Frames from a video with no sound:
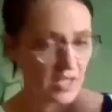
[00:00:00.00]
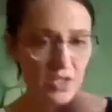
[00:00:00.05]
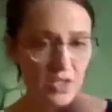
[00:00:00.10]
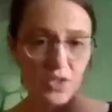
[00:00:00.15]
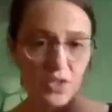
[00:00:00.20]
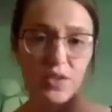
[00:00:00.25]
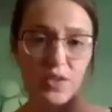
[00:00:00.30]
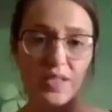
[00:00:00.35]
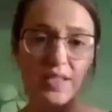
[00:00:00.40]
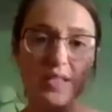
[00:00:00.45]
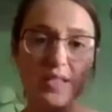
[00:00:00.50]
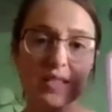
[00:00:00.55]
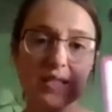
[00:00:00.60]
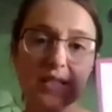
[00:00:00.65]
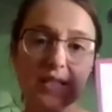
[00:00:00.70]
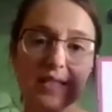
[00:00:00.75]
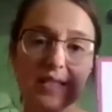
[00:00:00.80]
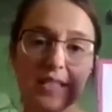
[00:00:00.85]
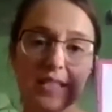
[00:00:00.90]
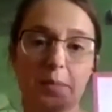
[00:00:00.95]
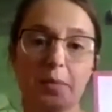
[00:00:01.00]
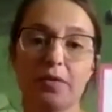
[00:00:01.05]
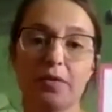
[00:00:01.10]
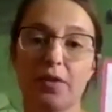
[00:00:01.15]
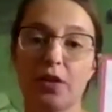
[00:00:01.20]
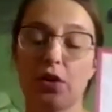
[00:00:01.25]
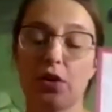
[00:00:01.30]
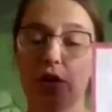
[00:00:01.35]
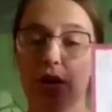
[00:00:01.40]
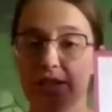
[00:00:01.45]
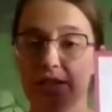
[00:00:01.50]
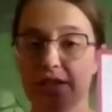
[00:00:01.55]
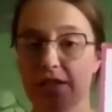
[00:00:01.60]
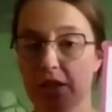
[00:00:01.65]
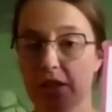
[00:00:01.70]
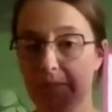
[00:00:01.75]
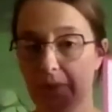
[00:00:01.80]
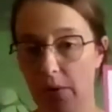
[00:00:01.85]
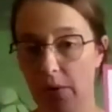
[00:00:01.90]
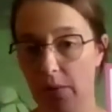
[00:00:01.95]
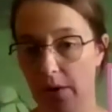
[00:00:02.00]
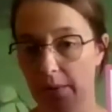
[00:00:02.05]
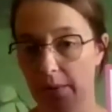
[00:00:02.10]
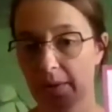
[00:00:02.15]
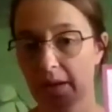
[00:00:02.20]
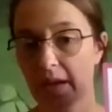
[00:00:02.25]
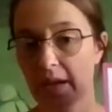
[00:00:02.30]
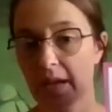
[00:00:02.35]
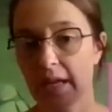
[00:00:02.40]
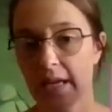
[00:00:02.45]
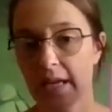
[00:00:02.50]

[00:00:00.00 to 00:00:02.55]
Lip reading: So this is the example of an acrostic poem.